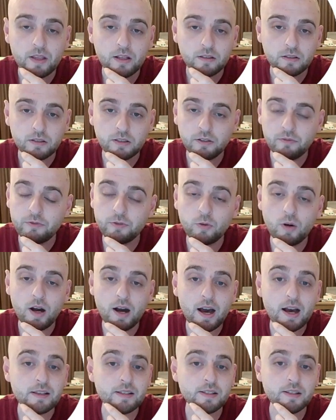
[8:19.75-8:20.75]
the Villa
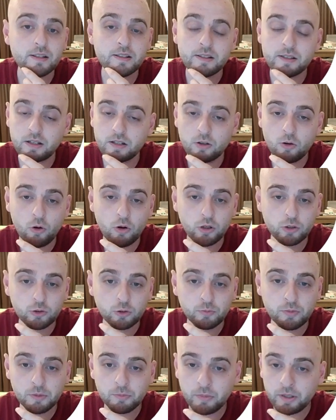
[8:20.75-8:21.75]
assets are going to
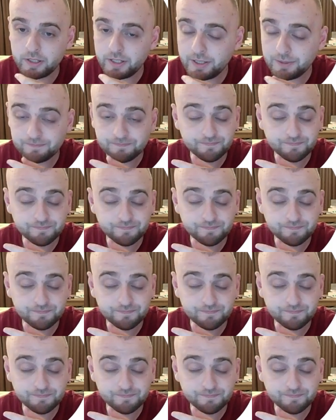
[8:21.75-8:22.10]
be money.